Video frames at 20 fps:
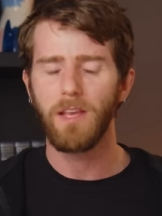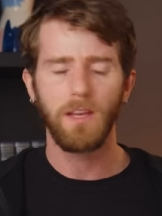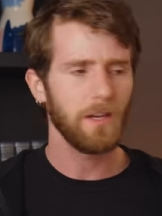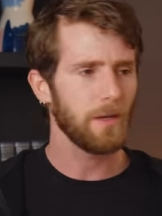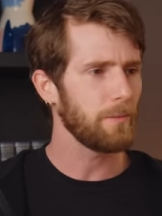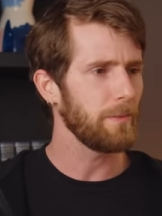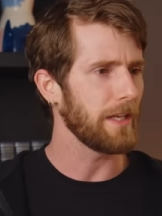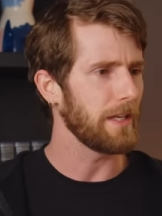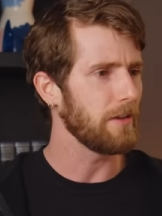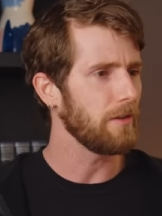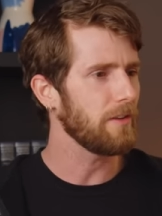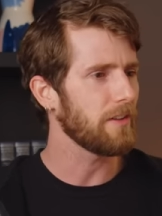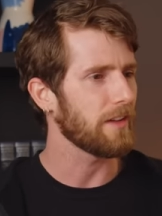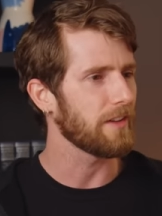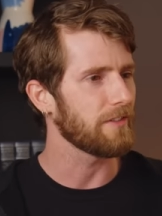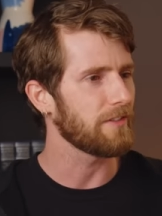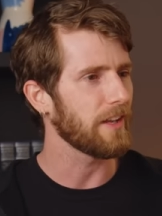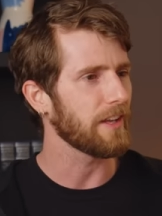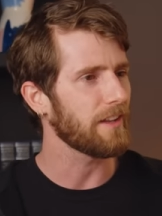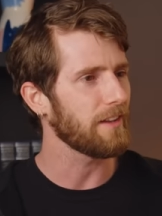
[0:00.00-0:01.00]
Or wait, hold on a
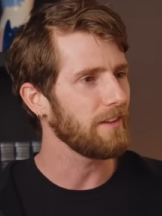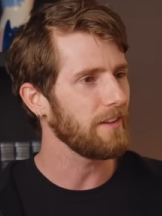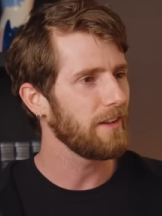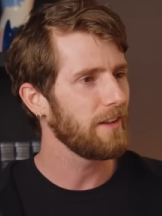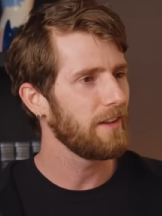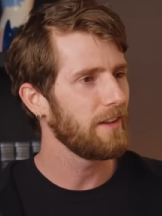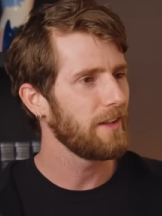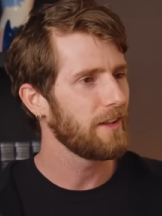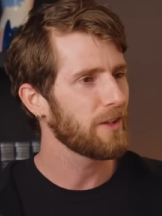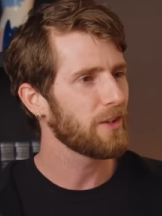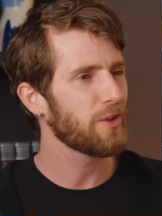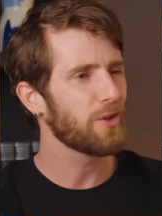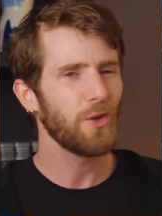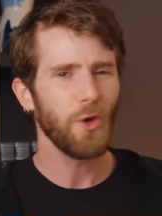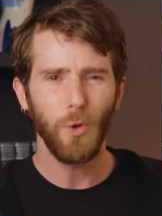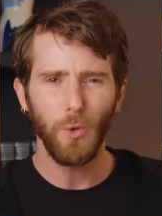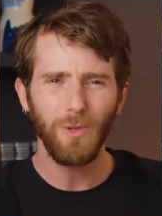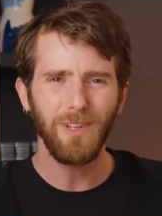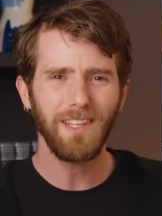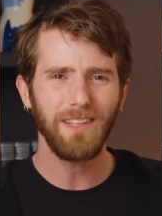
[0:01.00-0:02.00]
second.
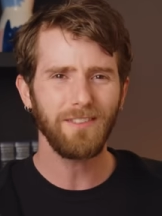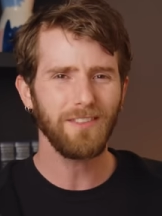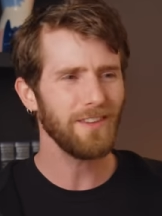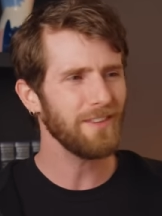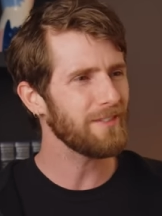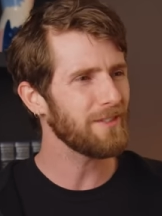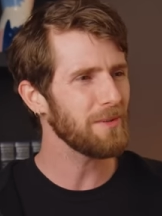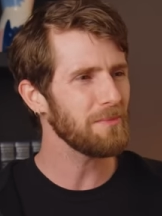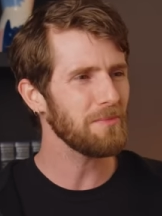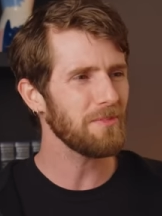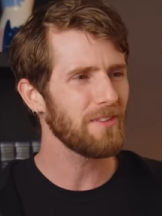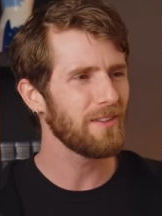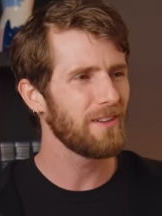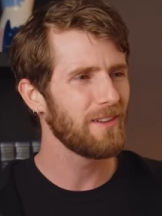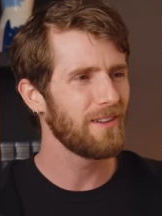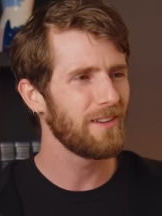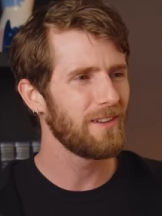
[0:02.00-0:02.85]
Cooling systems?